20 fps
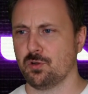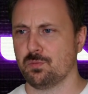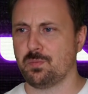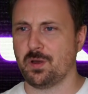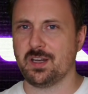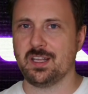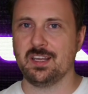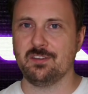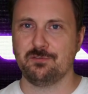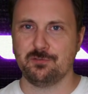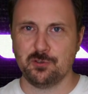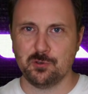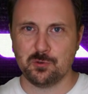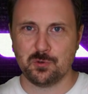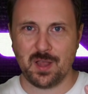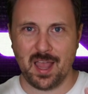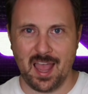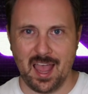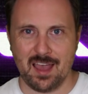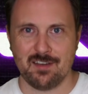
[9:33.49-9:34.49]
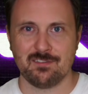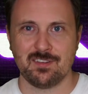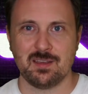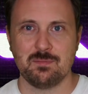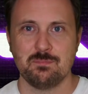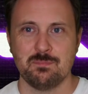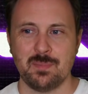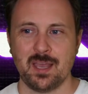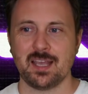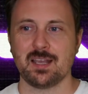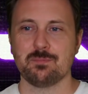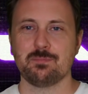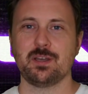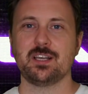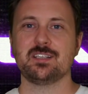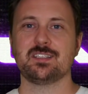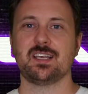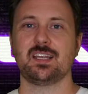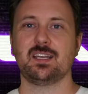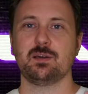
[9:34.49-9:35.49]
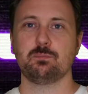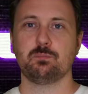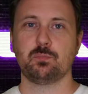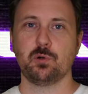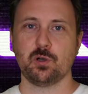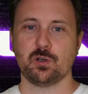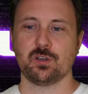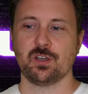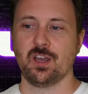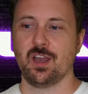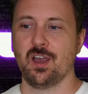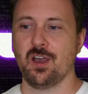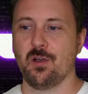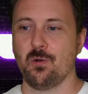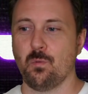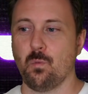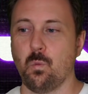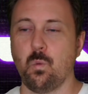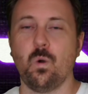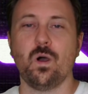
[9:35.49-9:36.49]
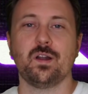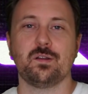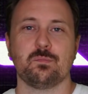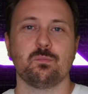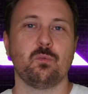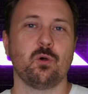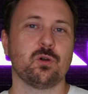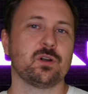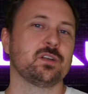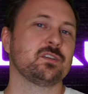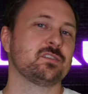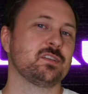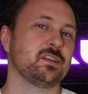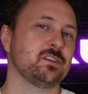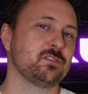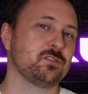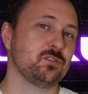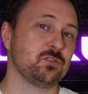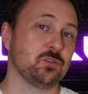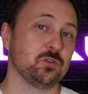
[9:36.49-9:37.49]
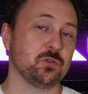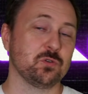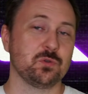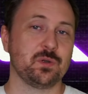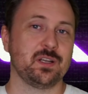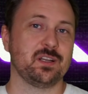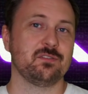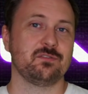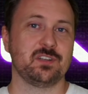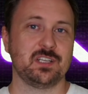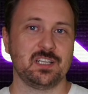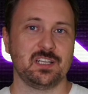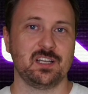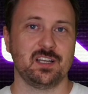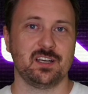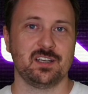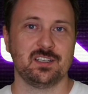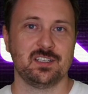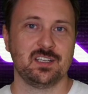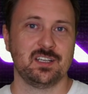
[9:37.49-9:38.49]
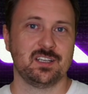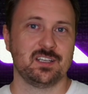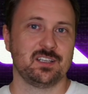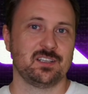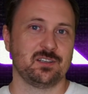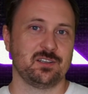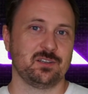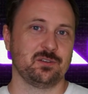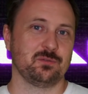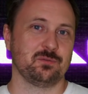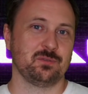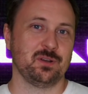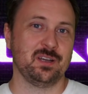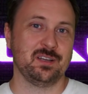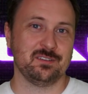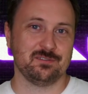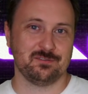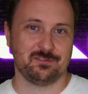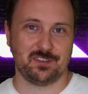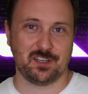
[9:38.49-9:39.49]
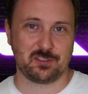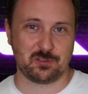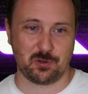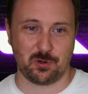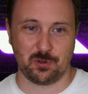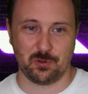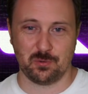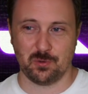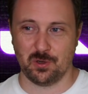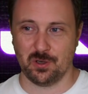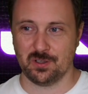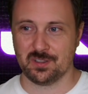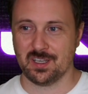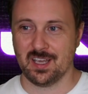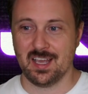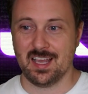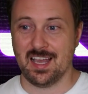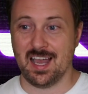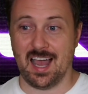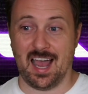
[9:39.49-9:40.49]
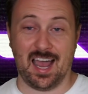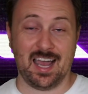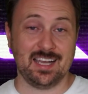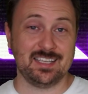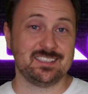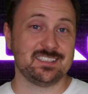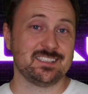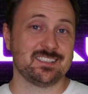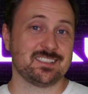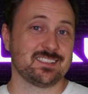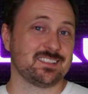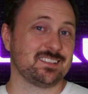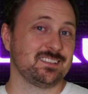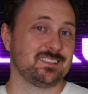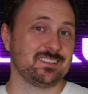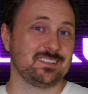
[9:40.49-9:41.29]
But if you have a Megabase-In-A-Book, what more is there to do in a vanilla Factorio world? I just